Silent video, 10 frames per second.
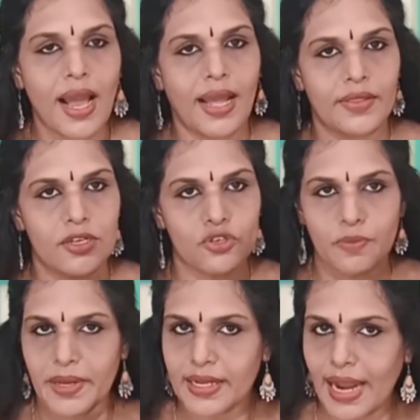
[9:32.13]
and there
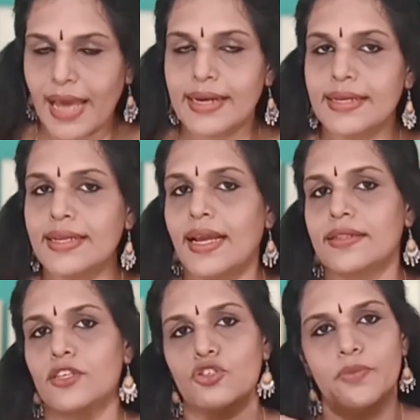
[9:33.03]
should be clarity
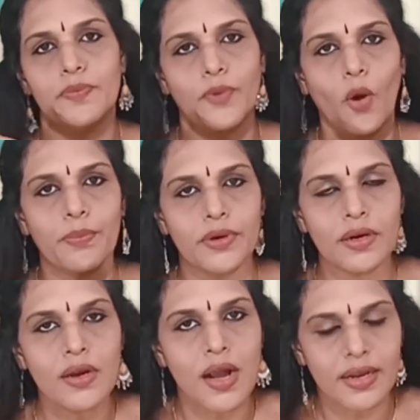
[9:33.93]
and there should be
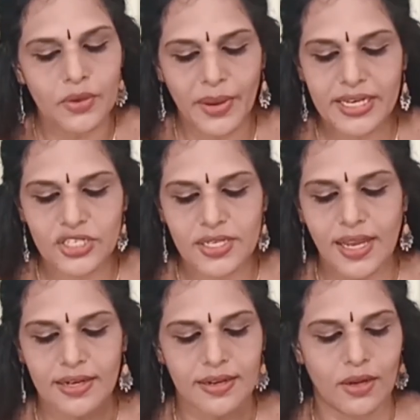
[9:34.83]
proper greeting
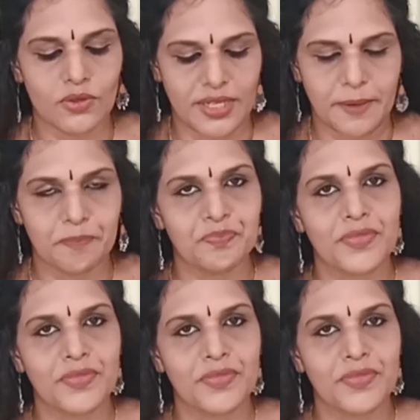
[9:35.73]
and closing.